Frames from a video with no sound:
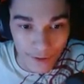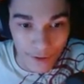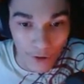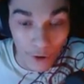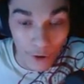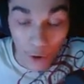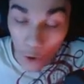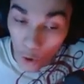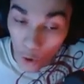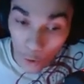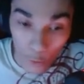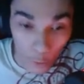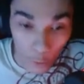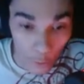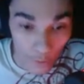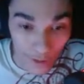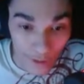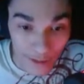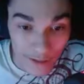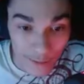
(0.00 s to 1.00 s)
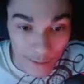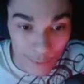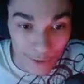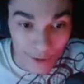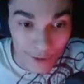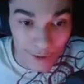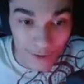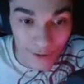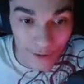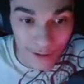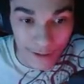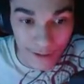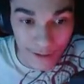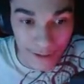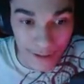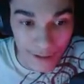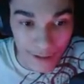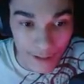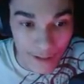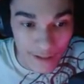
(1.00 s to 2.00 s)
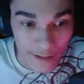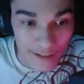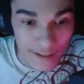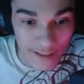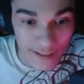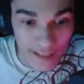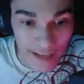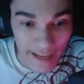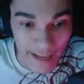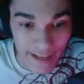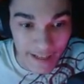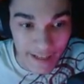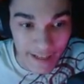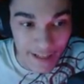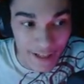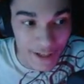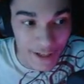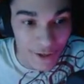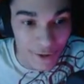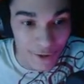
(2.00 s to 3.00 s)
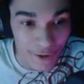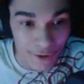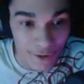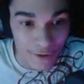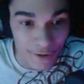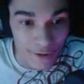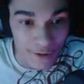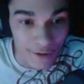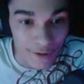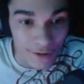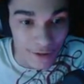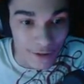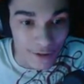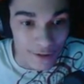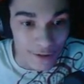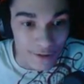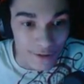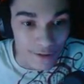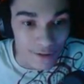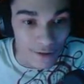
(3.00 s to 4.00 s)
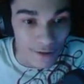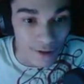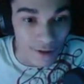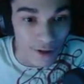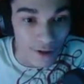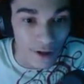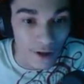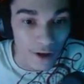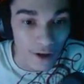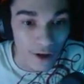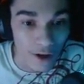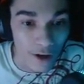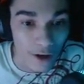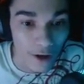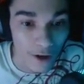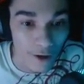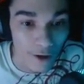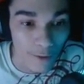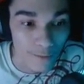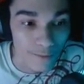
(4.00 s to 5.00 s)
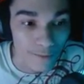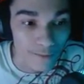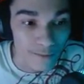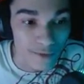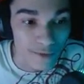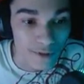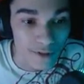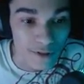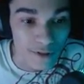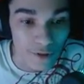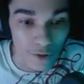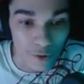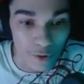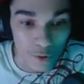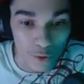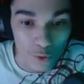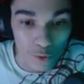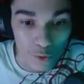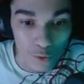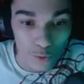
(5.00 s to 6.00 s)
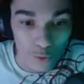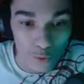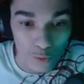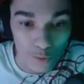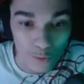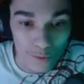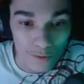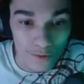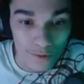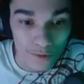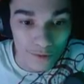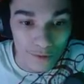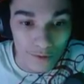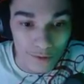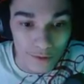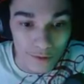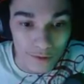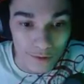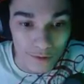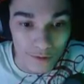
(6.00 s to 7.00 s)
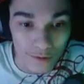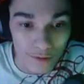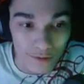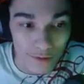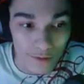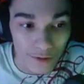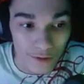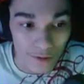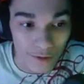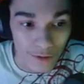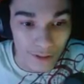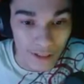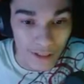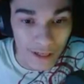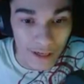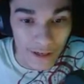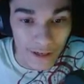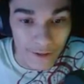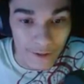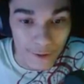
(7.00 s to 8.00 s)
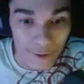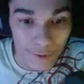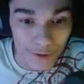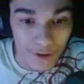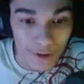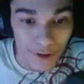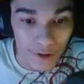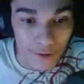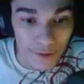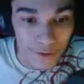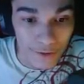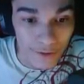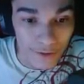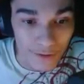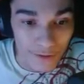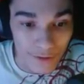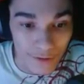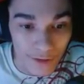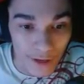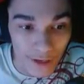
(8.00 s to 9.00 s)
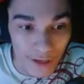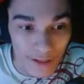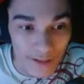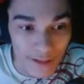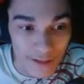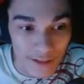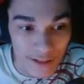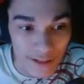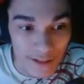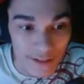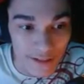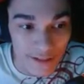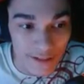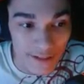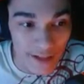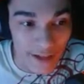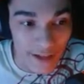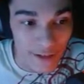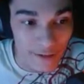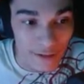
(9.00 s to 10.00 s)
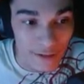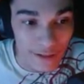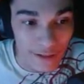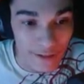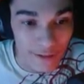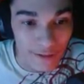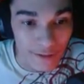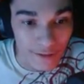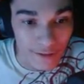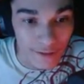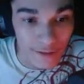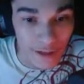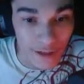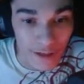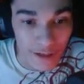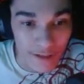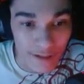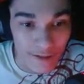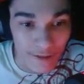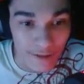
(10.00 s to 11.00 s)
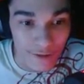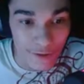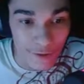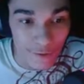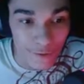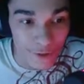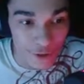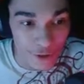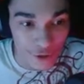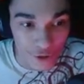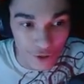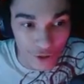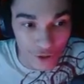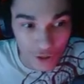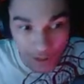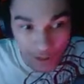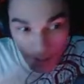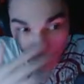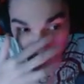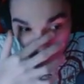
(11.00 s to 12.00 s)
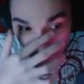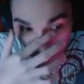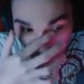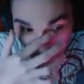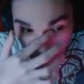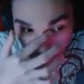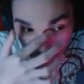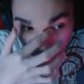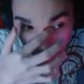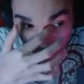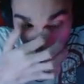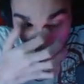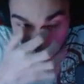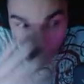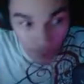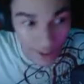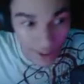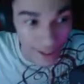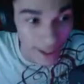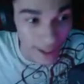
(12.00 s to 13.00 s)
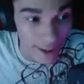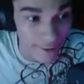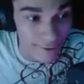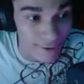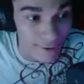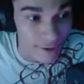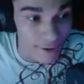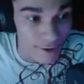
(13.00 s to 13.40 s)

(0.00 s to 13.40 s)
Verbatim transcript: Oh, that's a pretty good idea. I guess stay here. So... Okay, there we go. Nice and steadily. Guys, you know, you should just stay right here because we have...